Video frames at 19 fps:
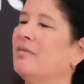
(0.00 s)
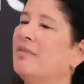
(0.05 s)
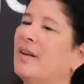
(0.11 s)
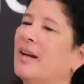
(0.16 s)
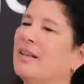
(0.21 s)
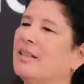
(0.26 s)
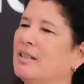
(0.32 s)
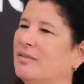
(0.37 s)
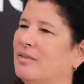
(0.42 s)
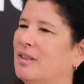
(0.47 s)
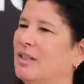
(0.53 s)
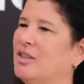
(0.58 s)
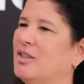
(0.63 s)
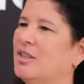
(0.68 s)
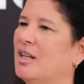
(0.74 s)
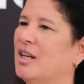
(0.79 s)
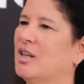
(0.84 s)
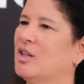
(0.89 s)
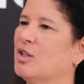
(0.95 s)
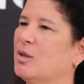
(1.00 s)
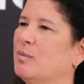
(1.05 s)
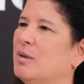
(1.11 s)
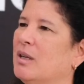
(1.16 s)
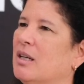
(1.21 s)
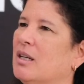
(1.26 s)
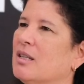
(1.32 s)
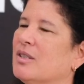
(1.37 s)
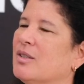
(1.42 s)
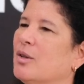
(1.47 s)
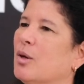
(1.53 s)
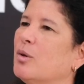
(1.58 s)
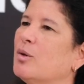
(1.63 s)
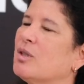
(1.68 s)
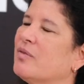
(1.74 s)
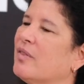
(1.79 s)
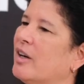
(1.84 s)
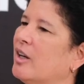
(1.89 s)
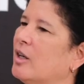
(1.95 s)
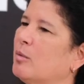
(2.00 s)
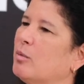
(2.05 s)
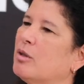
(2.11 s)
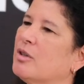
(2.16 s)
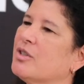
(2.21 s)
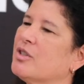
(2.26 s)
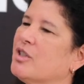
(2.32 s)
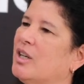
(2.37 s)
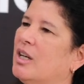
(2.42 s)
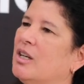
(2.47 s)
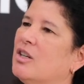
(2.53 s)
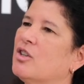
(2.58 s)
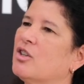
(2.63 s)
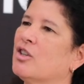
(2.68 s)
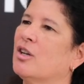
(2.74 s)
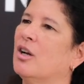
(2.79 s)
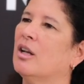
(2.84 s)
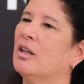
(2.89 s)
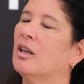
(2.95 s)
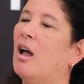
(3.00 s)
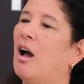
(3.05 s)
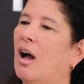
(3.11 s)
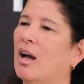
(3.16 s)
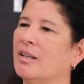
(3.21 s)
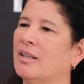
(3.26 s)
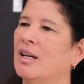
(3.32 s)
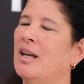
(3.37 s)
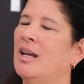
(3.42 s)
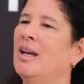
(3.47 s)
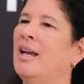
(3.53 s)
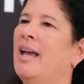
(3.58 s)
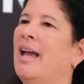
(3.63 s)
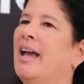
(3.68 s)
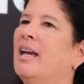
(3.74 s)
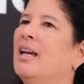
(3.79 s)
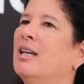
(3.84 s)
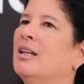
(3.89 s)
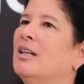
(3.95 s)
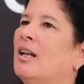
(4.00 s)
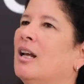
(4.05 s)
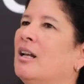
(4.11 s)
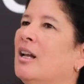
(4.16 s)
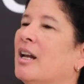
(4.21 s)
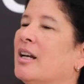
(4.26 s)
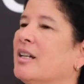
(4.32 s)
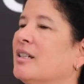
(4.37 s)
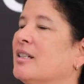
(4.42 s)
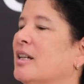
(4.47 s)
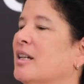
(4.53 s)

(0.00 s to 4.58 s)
effective in education because those variables change a lot. And a lot of